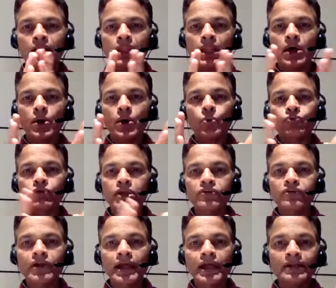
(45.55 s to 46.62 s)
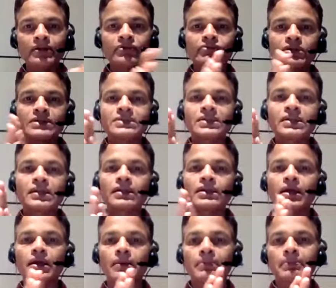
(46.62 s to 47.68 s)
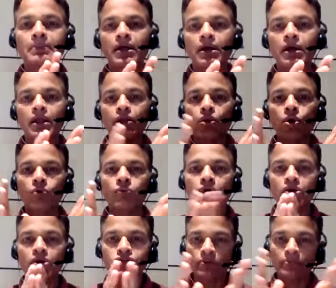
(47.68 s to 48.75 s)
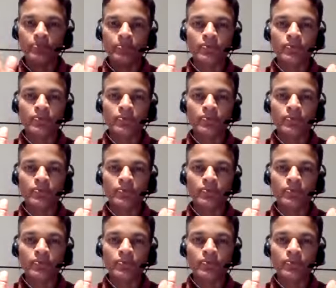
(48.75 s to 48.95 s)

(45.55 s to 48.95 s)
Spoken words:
Now, we ran recently a long workshop,